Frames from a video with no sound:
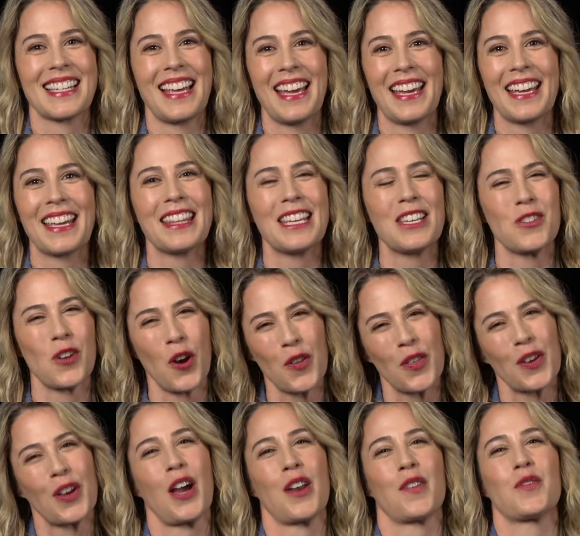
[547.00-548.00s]
like, these are
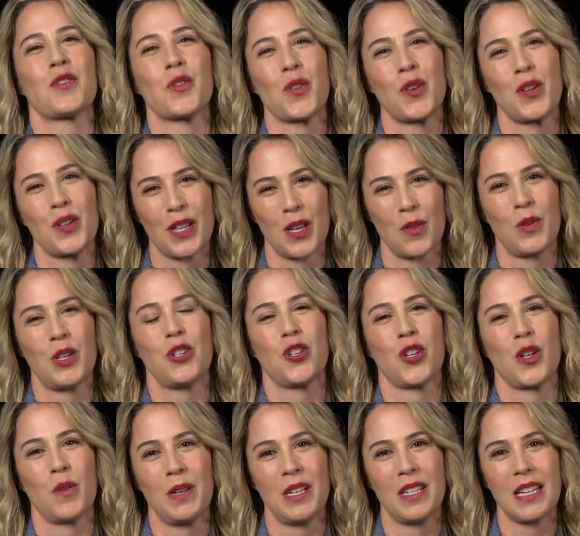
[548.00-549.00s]
the kind of stories that we
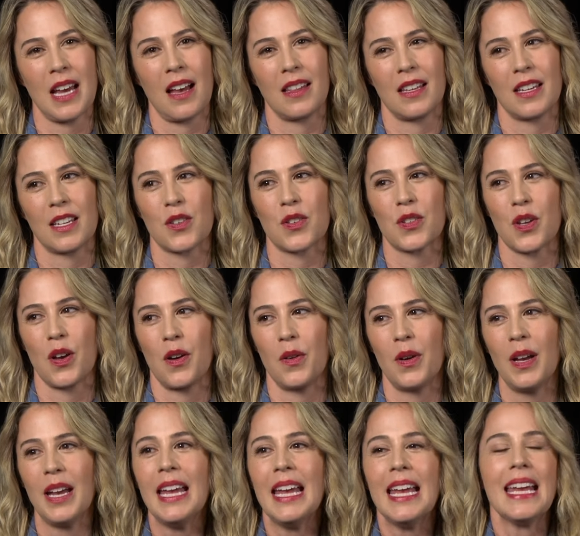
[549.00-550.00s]
should be telling. So
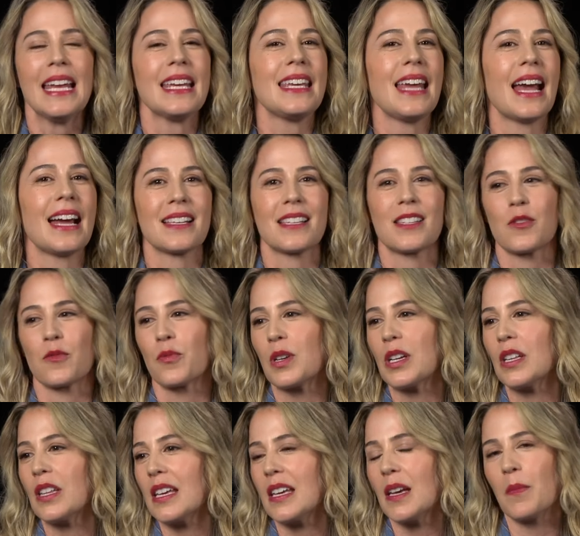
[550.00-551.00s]
yes,
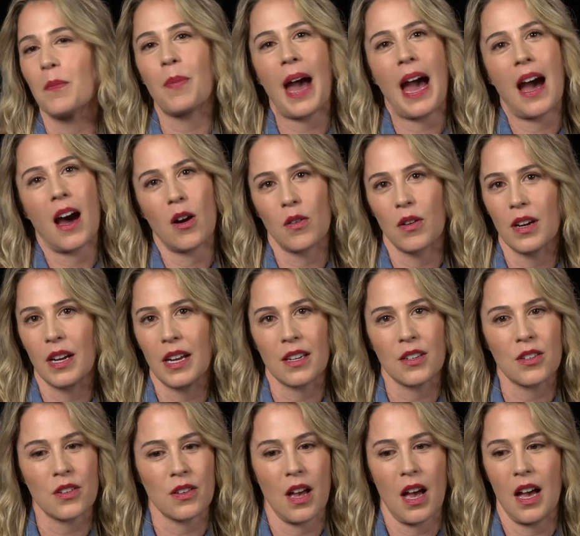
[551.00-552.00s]
really
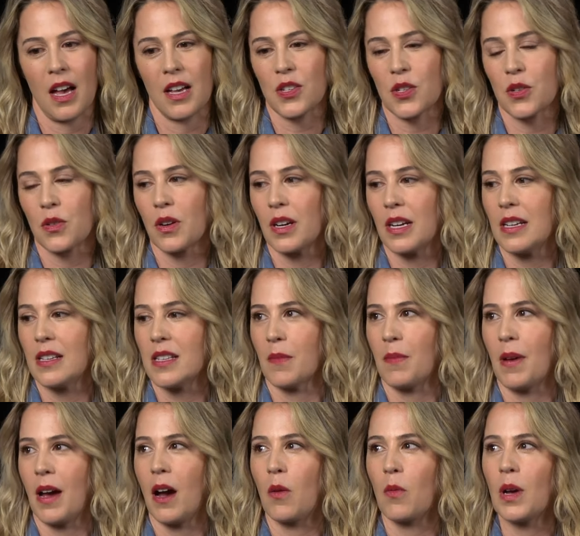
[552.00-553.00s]
empowering uh, stories
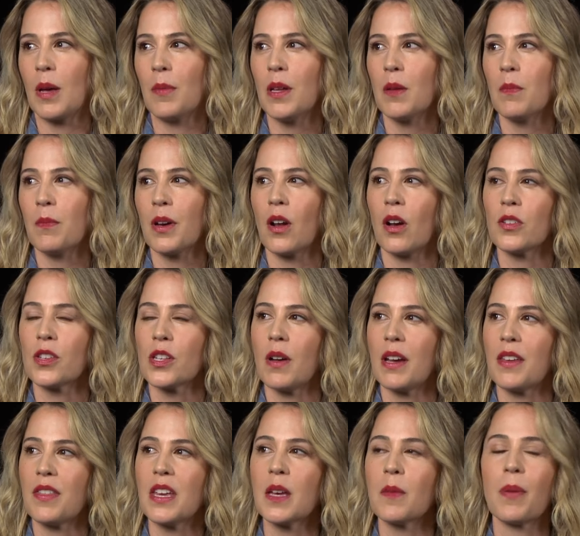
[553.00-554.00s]
about women, but also
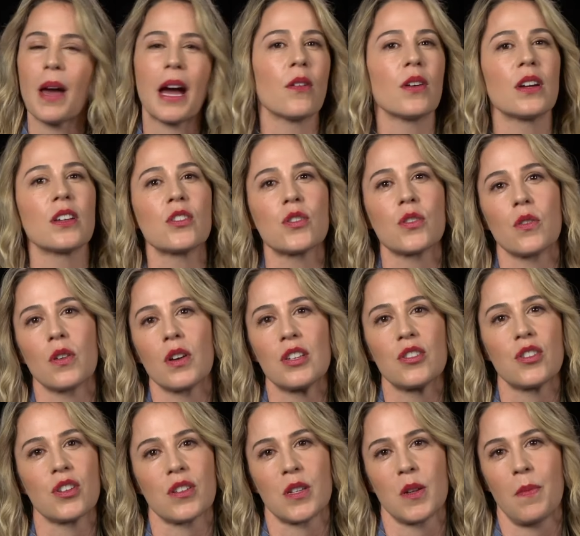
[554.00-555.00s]
I think empowering stories
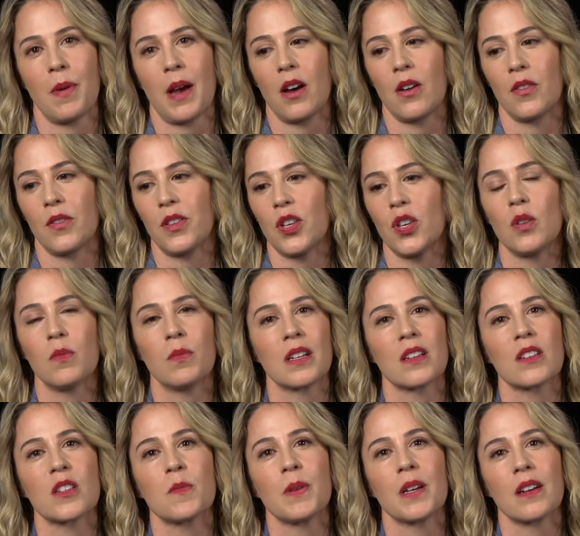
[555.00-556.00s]
just about the human
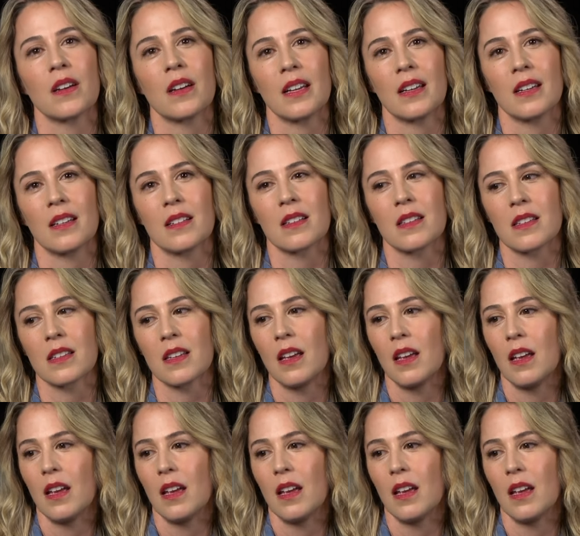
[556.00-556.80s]
experience